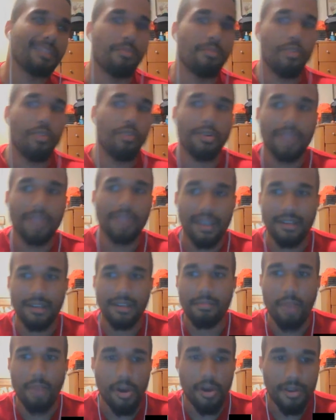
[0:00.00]
more
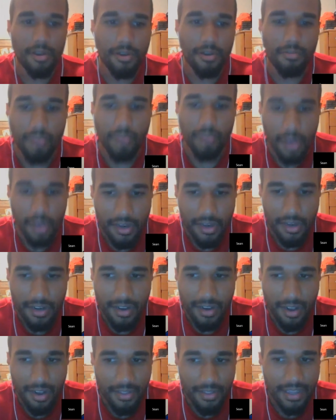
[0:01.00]
like Mario Run
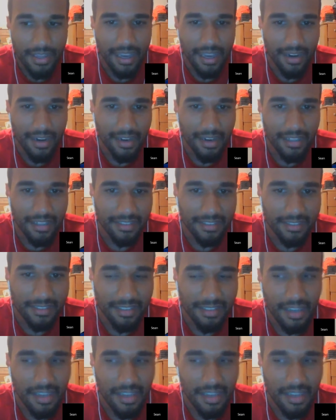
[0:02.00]
on the NX?